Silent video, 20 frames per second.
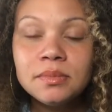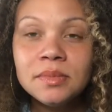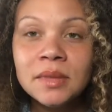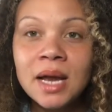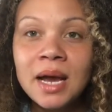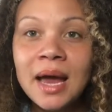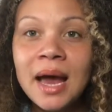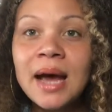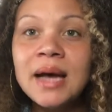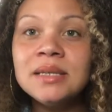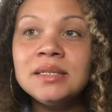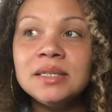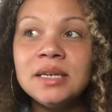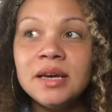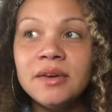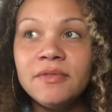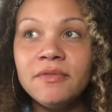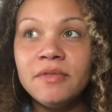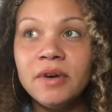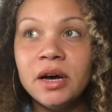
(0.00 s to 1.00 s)
Ask
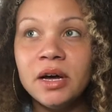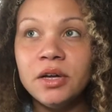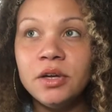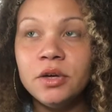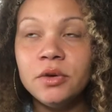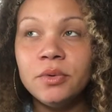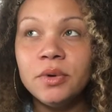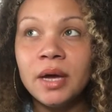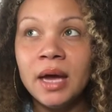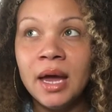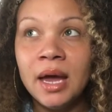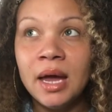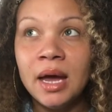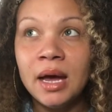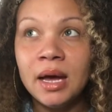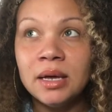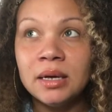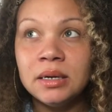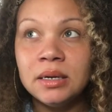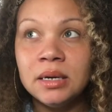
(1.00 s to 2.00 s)
if you
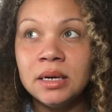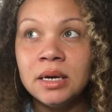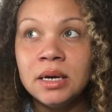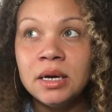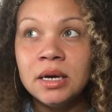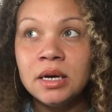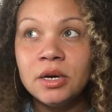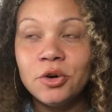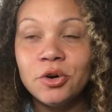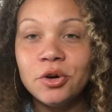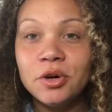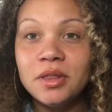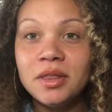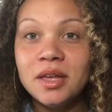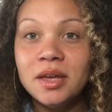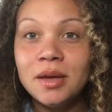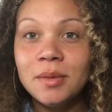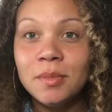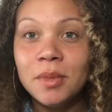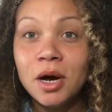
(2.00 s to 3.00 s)
can cook
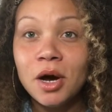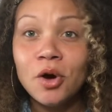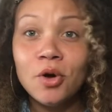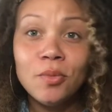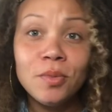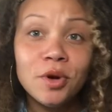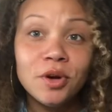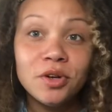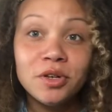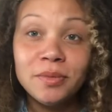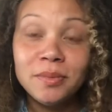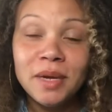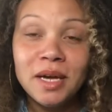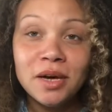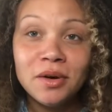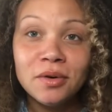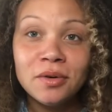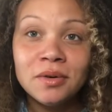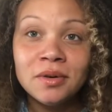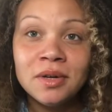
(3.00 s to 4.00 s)
them a home-cooked
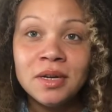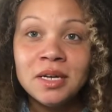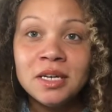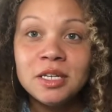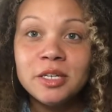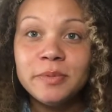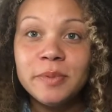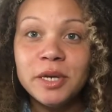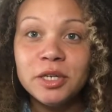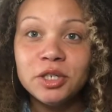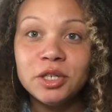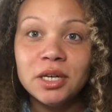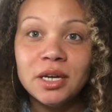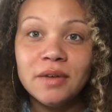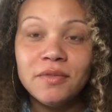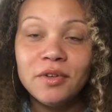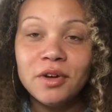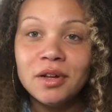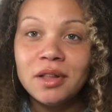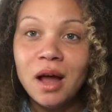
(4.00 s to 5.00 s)
meal, especially if
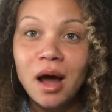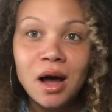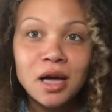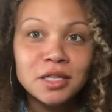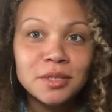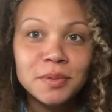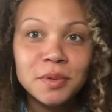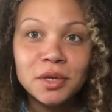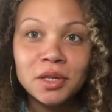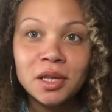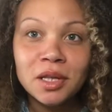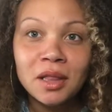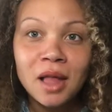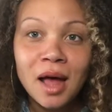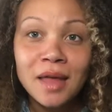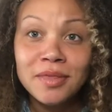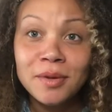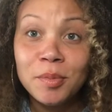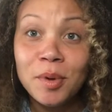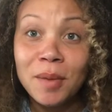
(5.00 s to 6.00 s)
they're at the hospital a
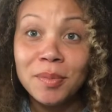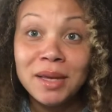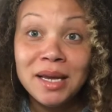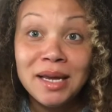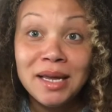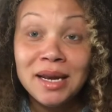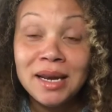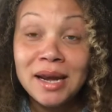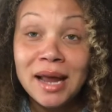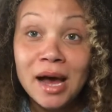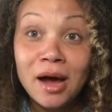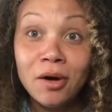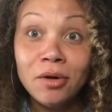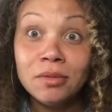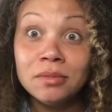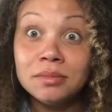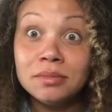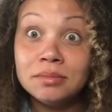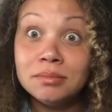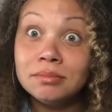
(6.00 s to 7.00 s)
lot. They're probably eating out.
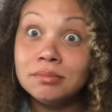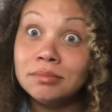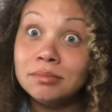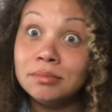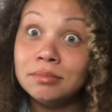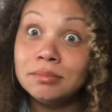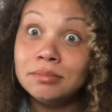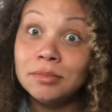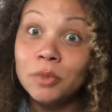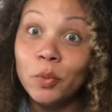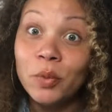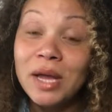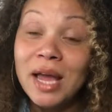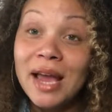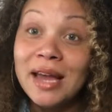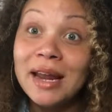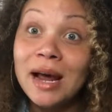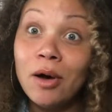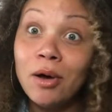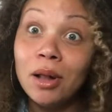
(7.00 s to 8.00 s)
We
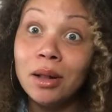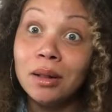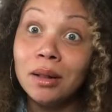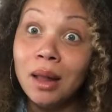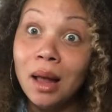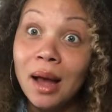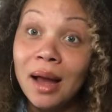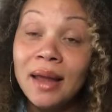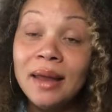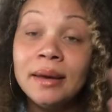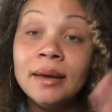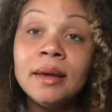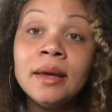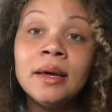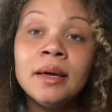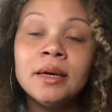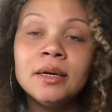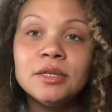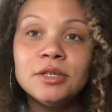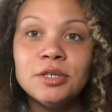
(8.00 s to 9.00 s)
ate out a lot.
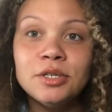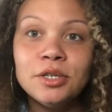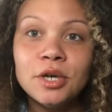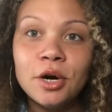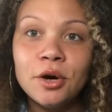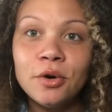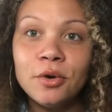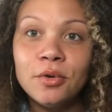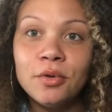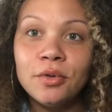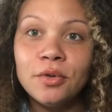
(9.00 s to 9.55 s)
So